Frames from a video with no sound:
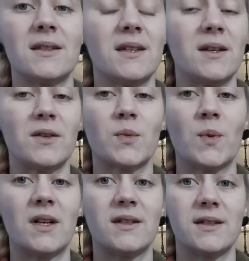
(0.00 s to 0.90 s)
They don't
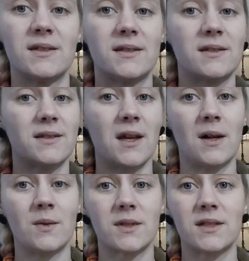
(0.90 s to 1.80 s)
wear this
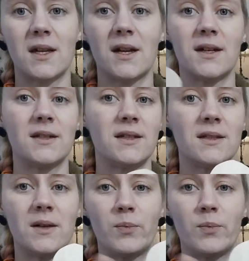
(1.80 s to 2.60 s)
outside in their